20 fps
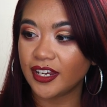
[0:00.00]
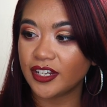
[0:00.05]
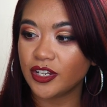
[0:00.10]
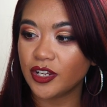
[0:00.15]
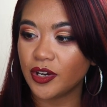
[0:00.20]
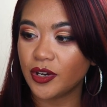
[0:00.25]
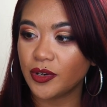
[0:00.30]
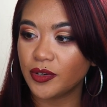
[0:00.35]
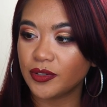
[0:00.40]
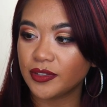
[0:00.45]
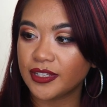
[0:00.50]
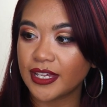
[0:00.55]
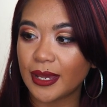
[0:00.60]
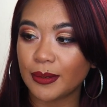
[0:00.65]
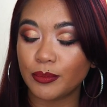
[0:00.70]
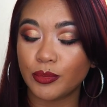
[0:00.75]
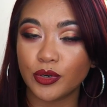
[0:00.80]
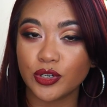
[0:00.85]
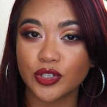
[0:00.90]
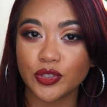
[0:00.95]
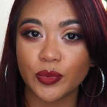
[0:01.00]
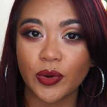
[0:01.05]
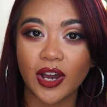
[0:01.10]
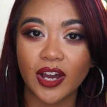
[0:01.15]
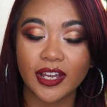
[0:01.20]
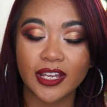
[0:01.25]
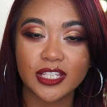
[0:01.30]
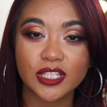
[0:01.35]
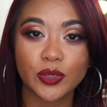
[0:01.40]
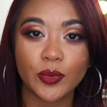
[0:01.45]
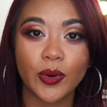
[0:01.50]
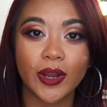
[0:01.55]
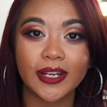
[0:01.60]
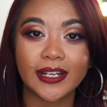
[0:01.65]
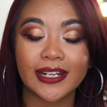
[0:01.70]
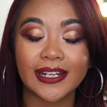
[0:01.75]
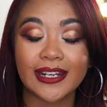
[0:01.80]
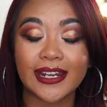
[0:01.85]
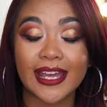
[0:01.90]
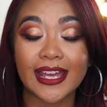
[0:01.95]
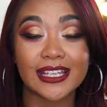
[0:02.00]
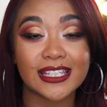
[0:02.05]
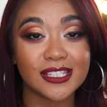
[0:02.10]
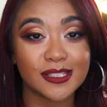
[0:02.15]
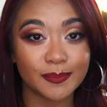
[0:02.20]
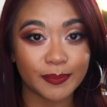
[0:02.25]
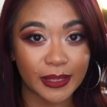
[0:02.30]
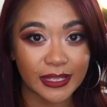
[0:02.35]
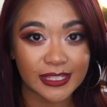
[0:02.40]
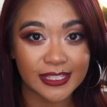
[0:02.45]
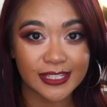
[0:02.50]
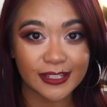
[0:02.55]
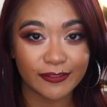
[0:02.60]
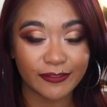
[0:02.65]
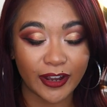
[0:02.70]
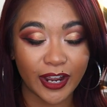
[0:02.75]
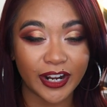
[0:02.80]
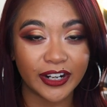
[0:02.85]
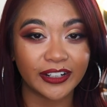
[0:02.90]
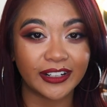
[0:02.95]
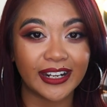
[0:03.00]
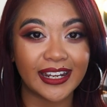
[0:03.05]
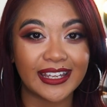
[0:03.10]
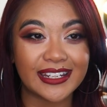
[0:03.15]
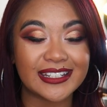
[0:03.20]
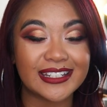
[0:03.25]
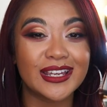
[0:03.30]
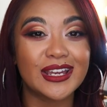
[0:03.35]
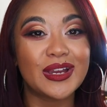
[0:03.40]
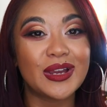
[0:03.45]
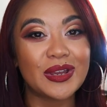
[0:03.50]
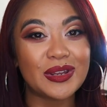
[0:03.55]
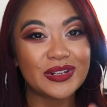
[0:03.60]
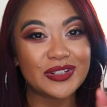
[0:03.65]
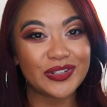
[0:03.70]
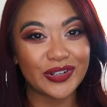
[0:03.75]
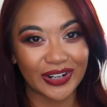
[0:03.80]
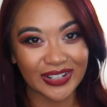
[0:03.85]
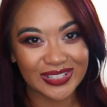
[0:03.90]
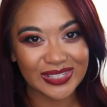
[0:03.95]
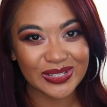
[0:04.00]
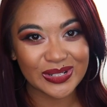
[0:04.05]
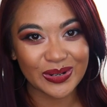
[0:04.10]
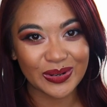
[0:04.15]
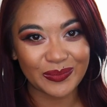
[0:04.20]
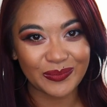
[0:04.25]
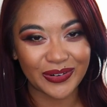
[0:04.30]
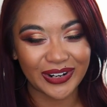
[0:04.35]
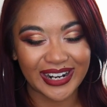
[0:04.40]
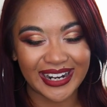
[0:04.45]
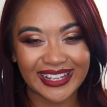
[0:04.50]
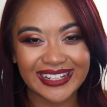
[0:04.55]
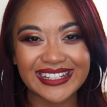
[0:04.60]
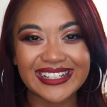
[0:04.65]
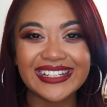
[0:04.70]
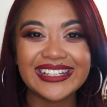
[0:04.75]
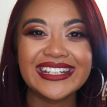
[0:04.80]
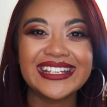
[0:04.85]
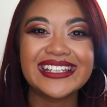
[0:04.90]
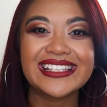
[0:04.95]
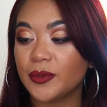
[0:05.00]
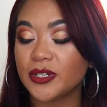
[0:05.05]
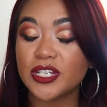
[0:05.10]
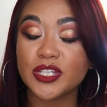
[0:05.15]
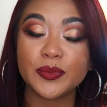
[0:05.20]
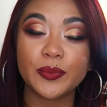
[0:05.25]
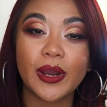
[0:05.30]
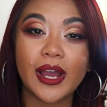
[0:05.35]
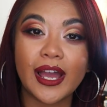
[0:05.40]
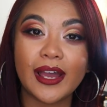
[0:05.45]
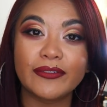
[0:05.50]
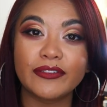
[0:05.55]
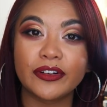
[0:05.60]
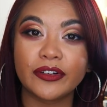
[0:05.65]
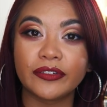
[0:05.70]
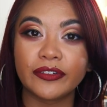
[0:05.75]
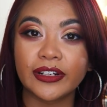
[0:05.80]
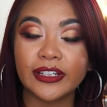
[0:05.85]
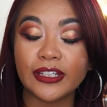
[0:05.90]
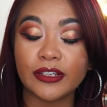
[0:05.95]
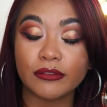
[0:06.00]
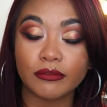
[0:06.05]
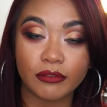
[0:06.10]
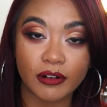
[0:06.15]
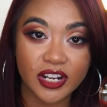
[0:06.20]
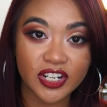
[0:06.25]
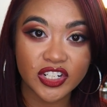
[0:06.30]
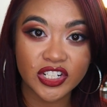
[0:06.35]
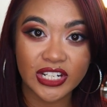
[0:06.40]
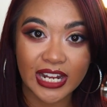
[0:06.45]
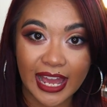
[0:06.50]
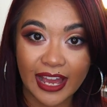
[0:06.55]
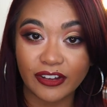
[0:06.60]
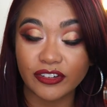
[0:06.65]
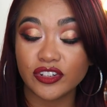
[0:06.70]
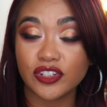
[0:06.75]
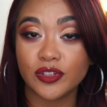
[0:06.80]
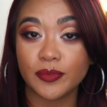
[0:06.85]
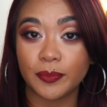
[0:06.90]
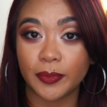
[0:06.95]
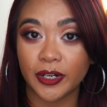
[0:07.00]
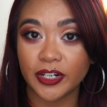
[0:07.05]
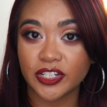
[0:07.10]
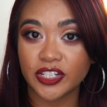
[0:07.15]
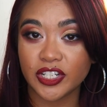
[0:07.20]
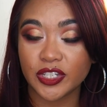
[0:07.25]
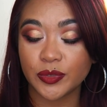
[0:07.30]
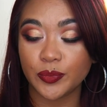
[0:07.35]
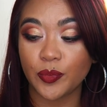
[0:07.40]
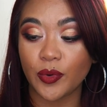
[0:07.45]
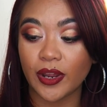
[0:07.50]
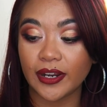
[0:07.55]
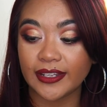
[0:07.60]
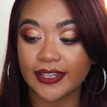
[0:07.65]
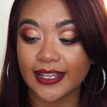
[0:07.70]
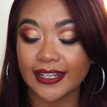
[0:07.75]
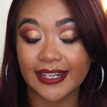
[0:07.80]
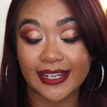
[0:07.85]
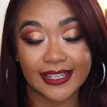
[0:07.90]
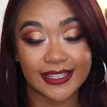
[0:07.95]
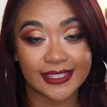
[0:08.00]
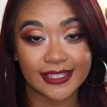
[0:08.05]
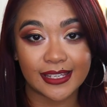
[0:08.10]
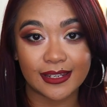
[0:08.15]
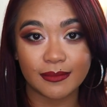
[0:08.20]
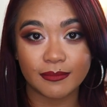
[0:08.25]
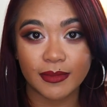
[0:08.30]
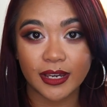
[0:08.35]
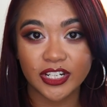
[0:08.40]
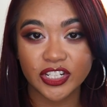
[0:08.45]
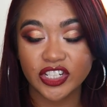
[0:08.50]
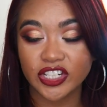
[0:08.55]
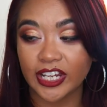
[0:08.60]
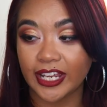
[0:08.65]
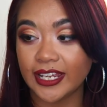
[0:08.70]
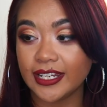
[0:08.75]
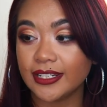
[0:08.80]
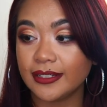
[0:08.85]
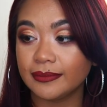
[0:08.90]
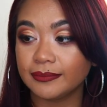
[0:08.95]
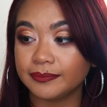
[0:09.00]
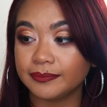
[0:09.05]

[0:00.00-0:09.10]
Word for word: I know that Bourjois is quite an expensive higher end drugstore brand, which is why I haven't really rushed out to purchase one that is in my shade.